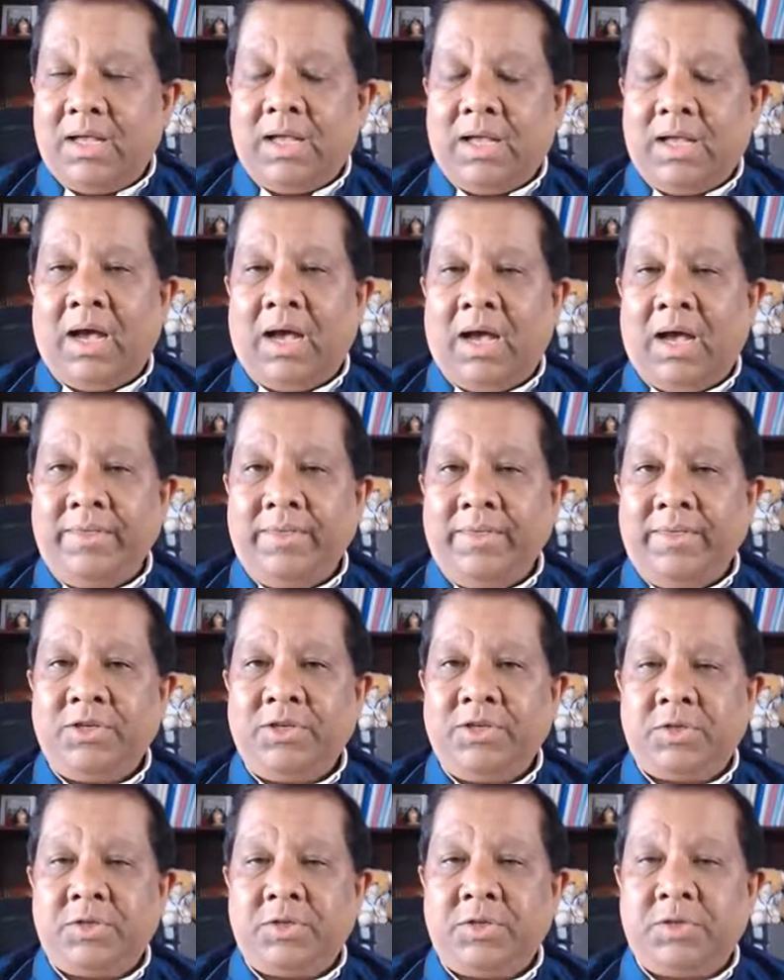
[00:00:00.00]
I think just
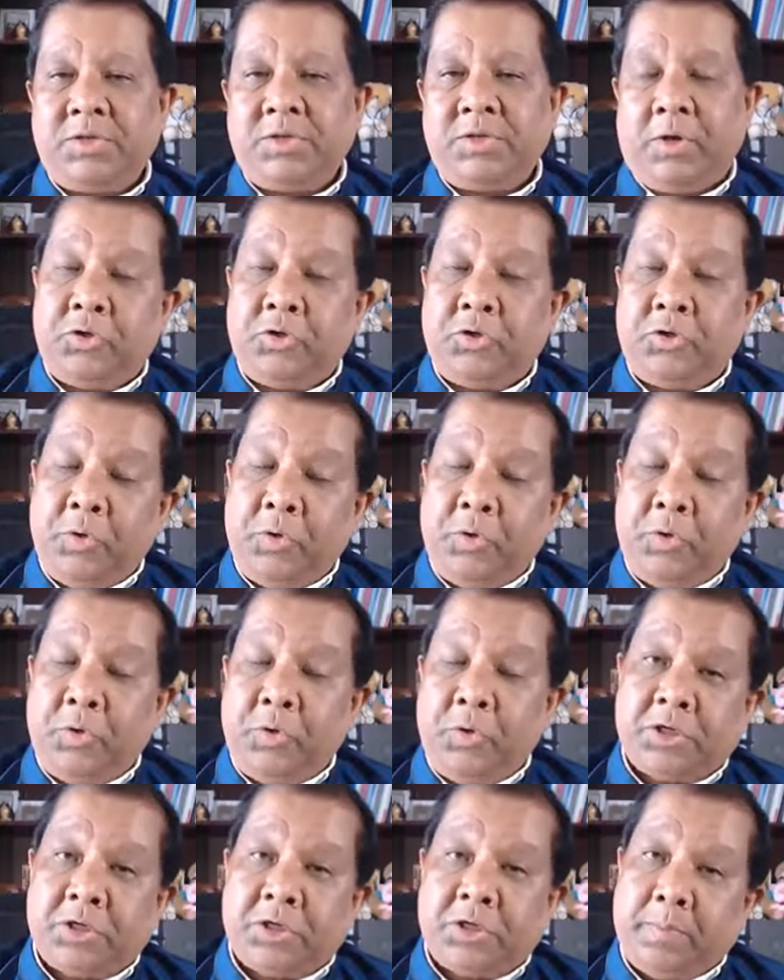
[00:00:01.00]
because you're doing a
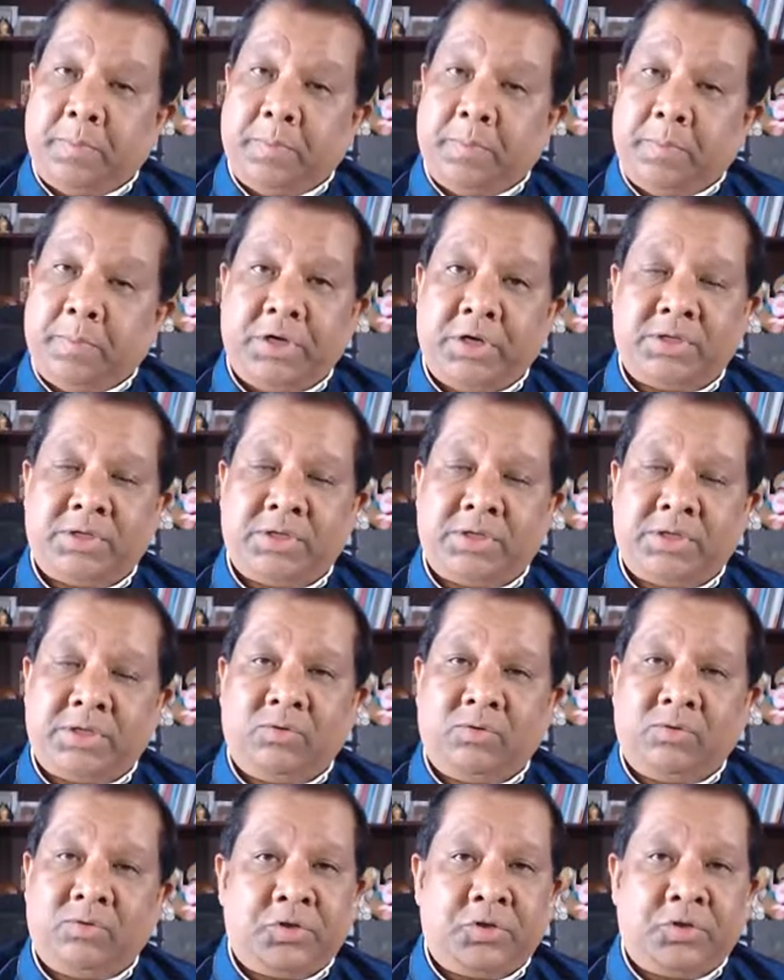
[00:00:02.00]
spinal injection,
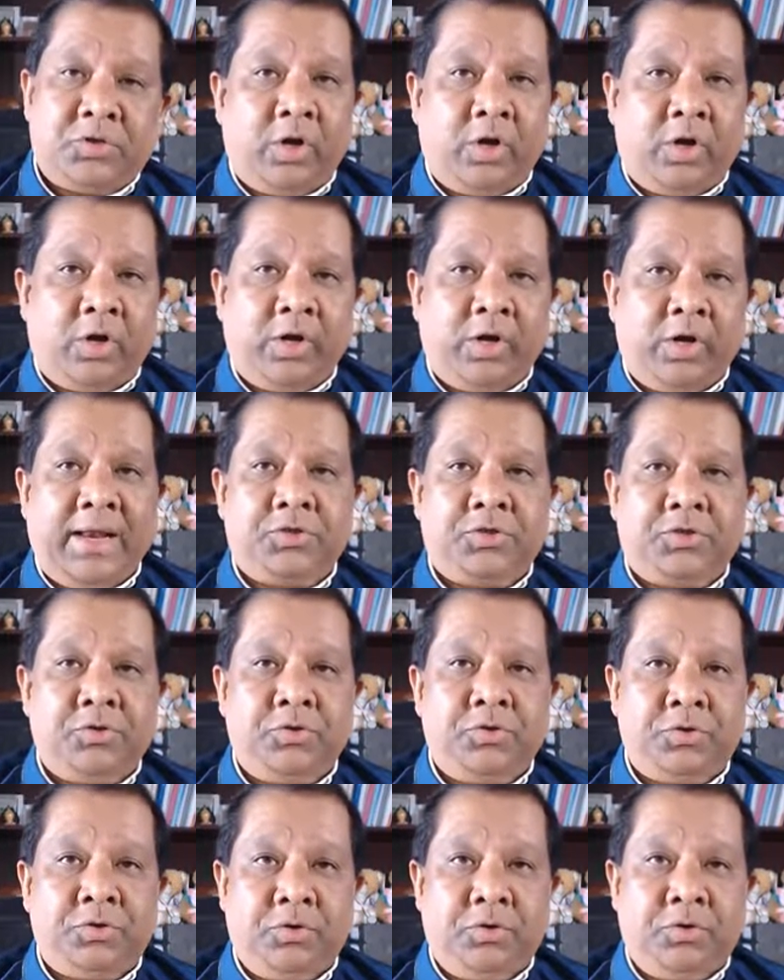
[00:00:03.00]
one should not elect to
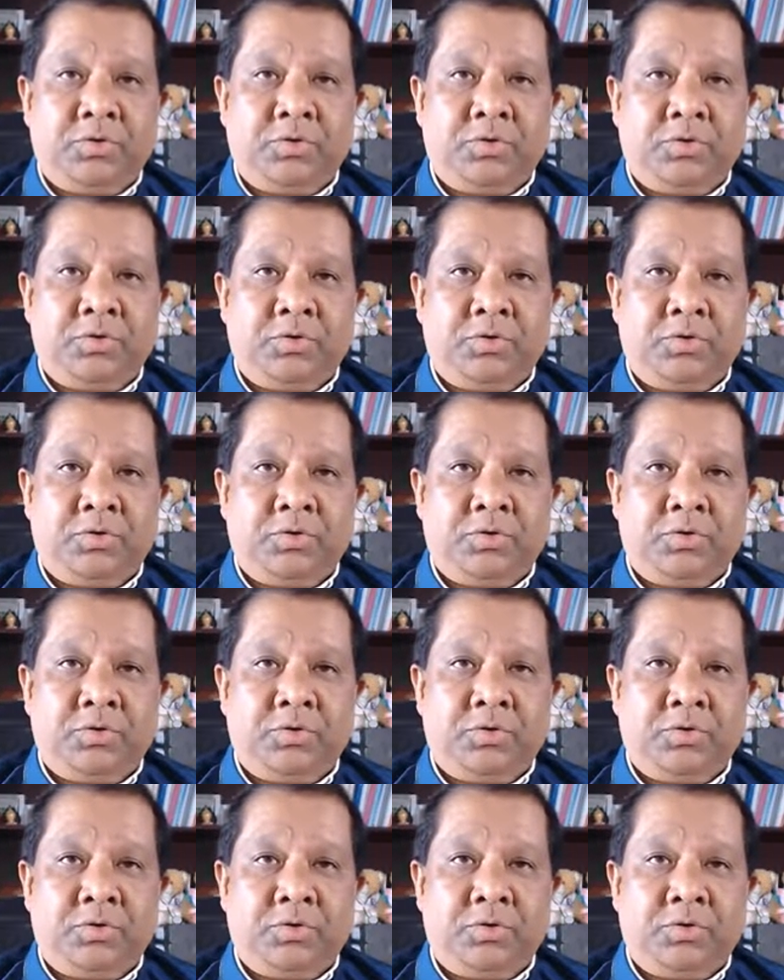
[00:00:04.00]
use a